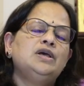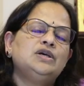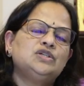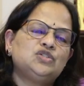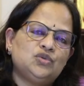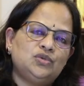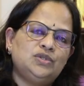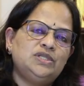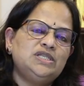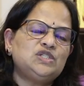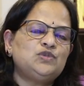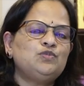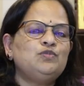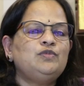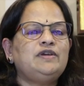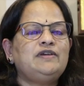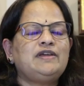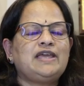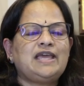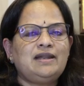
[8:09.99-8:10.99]
So this
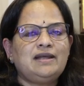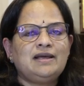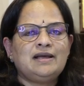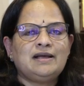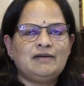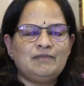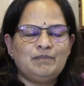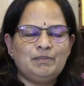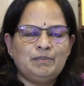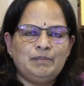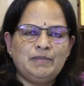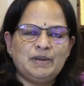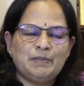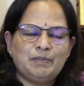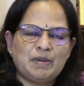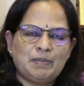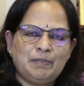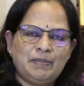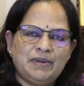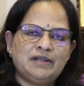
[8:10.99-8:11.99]
we can
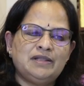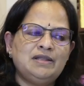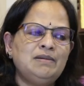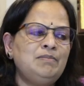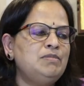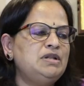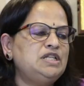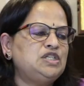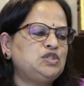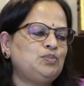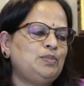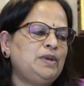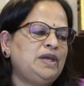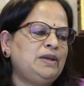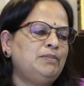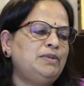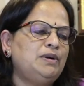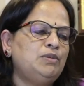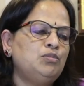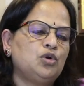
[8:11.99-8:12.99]
prepare the bills
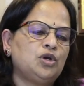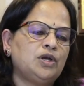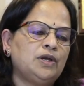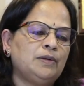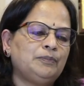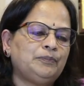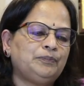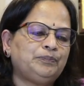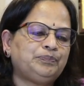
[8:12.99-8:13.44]
payable book.